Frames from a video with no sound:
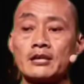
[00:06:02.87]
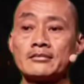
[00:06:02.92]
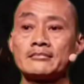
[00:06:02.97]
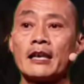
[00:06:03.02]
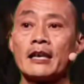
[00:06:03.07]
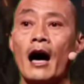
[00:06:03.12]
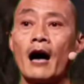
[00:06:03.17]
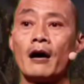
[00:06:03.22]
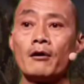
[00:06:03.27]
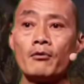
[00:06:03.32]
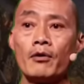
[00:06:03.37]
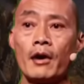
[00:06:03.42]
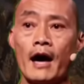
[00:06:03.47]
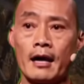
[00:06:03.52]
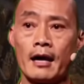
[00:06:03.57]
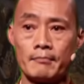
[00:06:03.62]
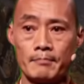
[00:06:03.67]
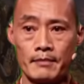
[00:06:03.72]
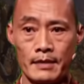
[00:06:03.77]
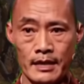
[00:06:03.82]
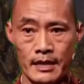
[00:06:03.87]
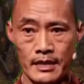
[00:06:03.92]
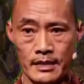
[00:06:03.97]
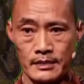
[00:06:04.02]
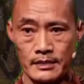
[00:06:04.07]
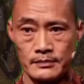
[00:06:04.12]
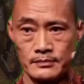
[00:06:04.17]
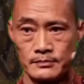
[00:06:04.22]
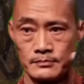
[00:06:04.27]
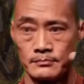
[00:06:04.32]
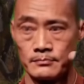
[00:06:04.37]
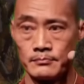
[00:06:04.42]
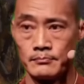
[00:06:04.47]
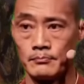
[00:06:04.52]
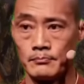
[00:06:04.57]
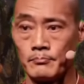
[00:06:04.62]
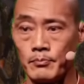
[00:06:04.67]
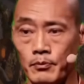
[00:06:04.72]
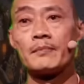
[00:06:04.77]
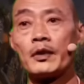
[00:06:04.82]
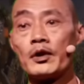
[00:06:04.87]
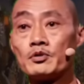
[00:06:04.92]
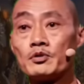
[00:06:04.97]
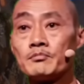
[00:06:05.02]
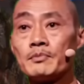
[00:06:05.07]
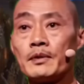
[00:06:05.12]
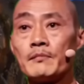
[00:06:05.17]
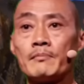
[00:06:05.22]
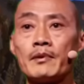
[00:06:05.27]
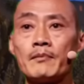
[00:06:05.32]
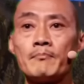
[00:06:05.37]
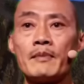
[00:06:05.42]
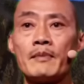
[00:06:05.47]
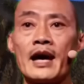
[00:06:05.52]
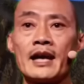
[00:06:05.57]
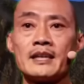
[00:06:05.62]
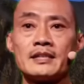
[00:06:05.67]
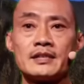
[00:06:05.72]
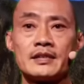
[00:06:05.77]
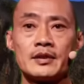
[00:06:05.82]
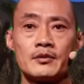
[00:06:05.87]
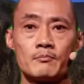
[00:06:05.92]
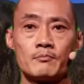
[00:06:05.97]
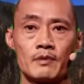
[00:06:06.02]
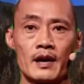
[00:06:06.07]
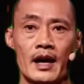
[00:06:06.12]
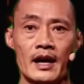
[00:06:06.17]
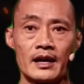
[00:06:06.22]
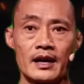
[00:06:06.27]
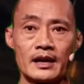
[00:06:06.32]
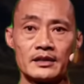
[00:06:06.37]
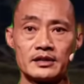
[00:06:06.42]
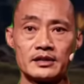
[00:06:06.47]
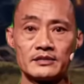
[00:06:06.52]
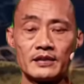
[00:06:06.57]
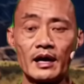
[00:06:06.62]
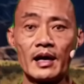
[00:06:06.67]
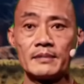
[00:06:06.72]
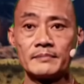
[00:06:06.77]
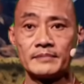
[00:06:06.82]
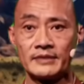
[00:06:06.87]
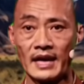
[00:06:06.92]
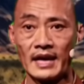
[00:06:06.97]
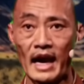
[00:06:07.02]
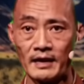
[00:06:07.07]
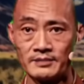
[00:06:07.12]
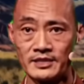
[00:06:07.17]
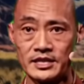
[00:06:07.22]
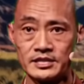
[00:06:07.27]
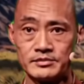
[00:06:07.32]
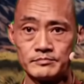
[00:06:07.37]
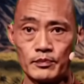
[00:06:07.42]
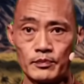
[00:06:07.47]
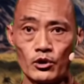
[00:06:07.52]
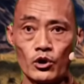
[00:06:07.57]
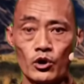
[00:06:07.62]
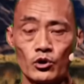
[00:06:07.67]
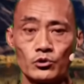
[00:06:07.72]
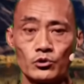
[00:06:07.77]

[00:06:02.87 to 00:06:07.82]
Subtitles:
it, they either rise to meet you or they walk away. And either response